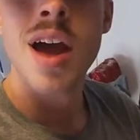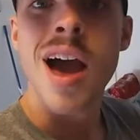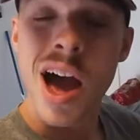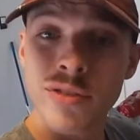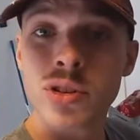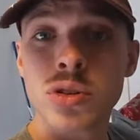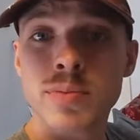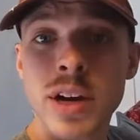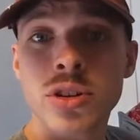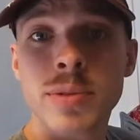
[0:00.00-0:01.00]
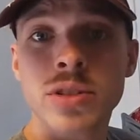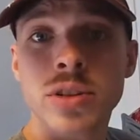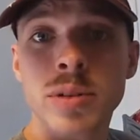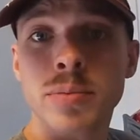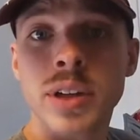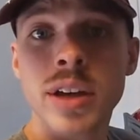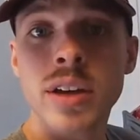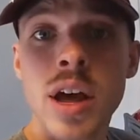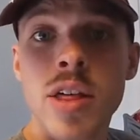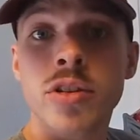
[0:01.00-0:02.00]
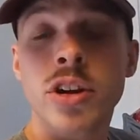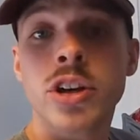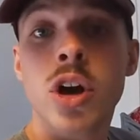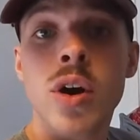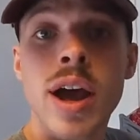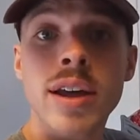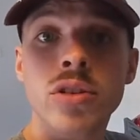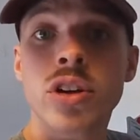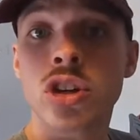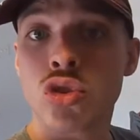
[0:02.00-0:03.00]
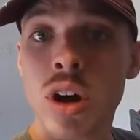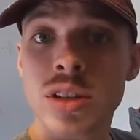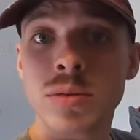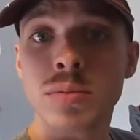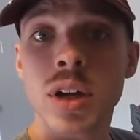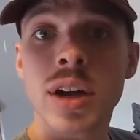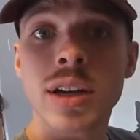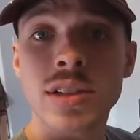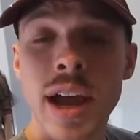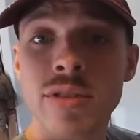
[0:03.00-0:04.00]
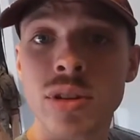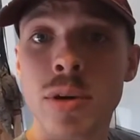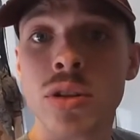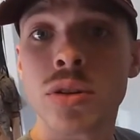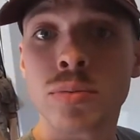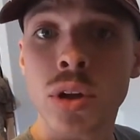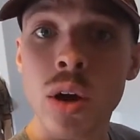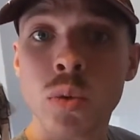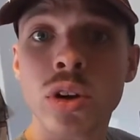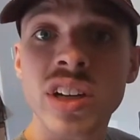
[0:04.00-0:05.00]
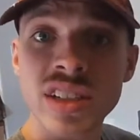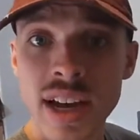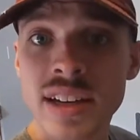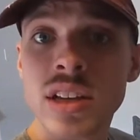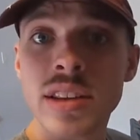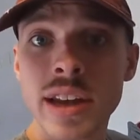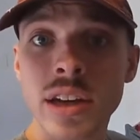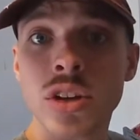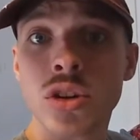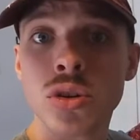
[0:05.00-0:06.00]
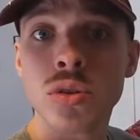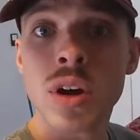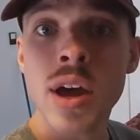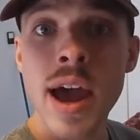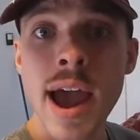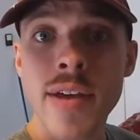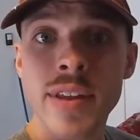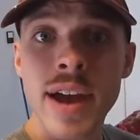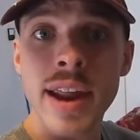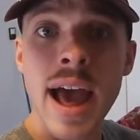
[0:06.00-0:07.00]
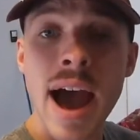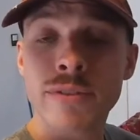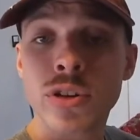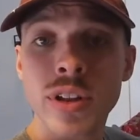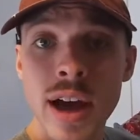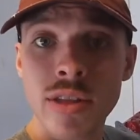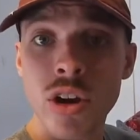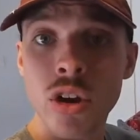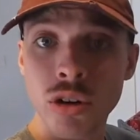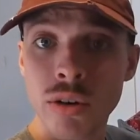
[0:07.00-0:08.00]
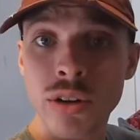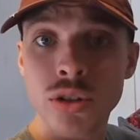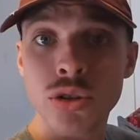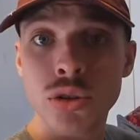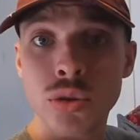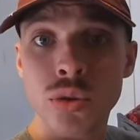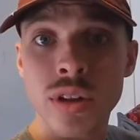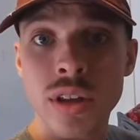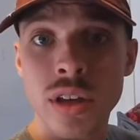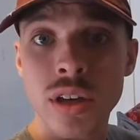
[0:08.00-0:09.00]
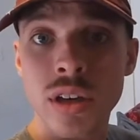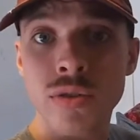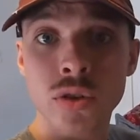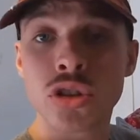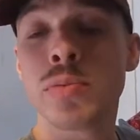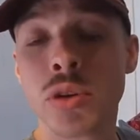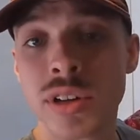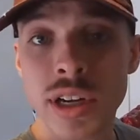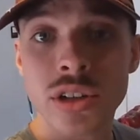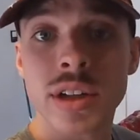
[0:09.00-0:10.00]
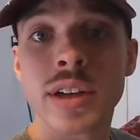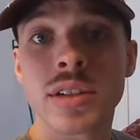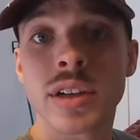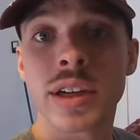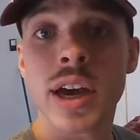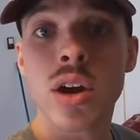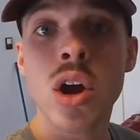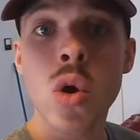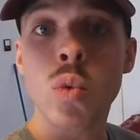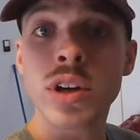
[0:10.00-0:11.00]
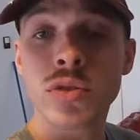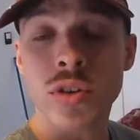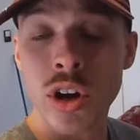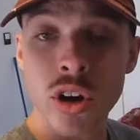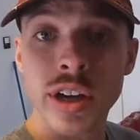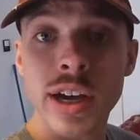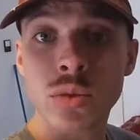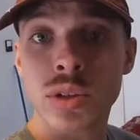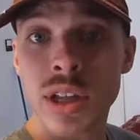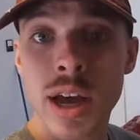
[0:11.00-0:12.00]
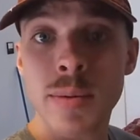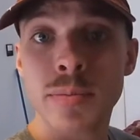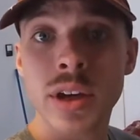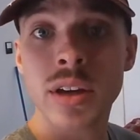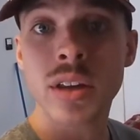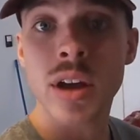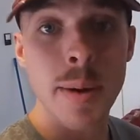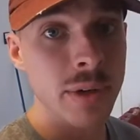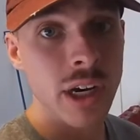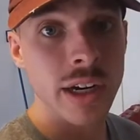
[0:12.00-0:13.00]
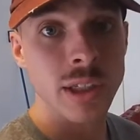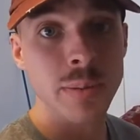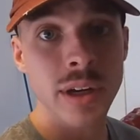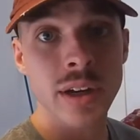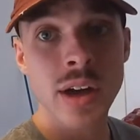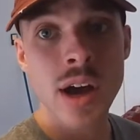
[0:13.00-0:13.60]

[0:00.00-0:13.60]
After those measurements are complete, they're going to go ahead and they're going to draw some blood, because they have some other blood work and tests that they need to do. And then after that, they are going to do the first immunization that he's going to get, which in our case was the Hep B, hepatitis B.